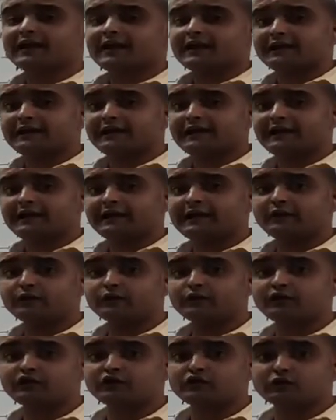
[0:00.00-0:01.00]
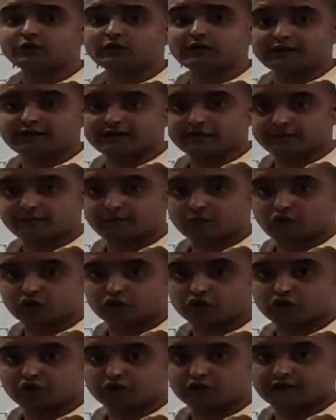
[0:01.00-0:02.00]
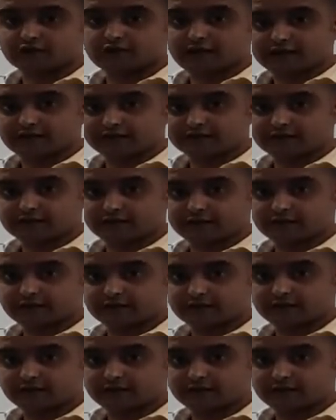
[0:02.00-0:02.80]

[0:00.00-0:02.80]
an individual response task.